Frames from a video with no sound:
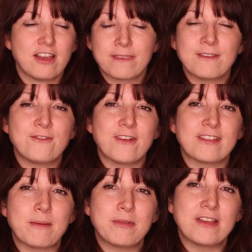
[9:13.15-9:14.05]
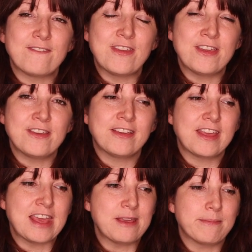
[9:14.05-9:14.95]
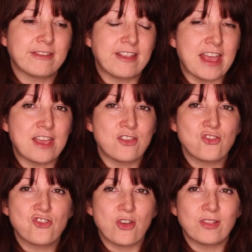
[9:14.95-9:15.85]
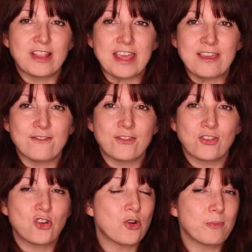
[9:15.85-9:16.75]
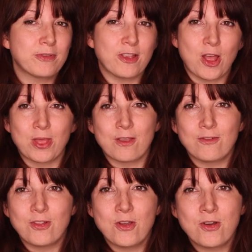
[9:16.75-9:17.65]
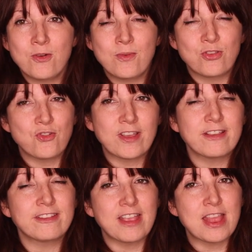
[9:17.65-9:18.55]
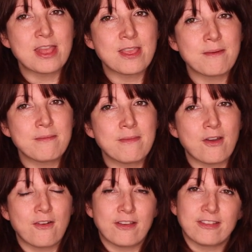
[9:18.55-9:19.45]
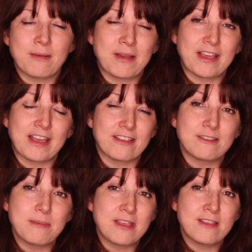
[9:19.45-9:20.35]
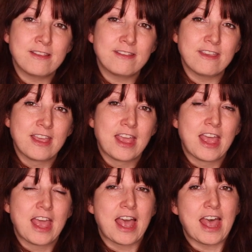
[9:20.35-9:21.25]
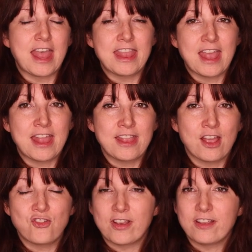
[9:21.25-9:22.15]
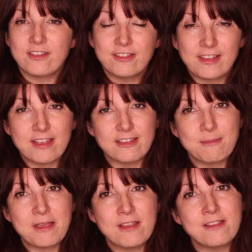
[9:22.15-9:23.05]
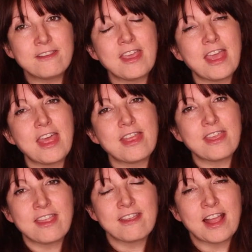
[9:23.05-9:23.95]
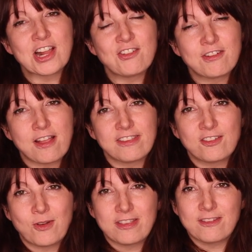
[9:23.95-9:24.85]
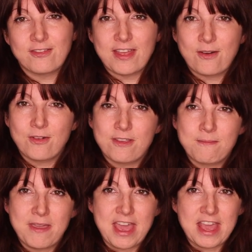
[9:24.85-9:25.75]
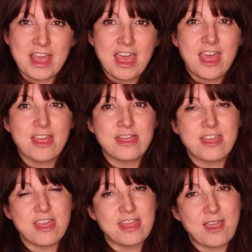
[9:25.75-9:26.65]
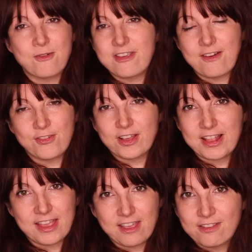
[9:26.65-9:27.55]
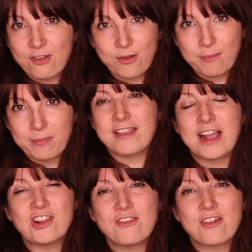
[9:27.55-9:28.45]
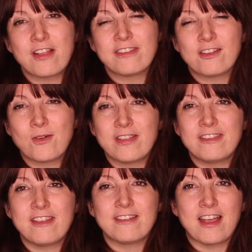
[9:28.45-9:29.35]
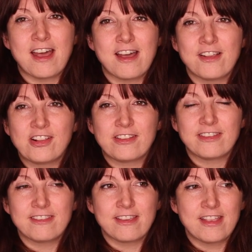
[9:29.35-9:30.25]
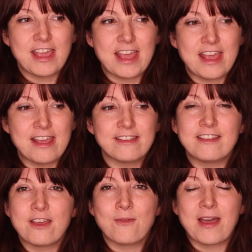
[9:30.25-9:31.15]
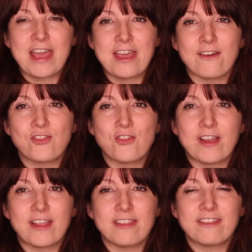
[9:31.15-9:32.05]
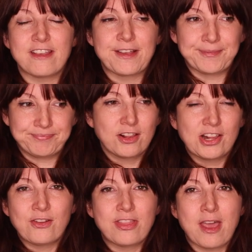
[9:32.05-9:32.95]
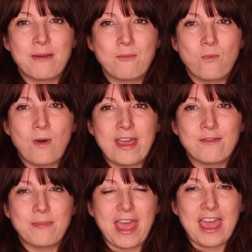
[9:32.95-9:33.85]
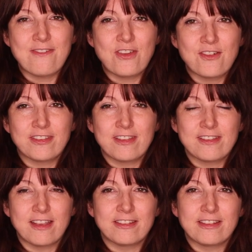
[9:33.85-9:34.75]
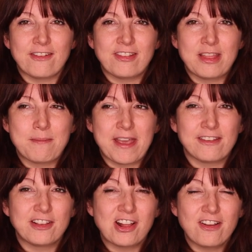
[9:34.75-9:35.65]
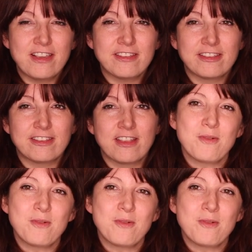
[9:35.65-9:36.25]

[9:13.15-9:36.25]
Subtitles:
So for example, if you keep saying don't leave cups on the floor with drinks in them or else they might get spilled, and then a drink does get spilled, then a natural consequence of that would be that they would have to clean it up. Natural consequences are just an easier way of trying to show that a way of behaviour isn't necessarily the best choice.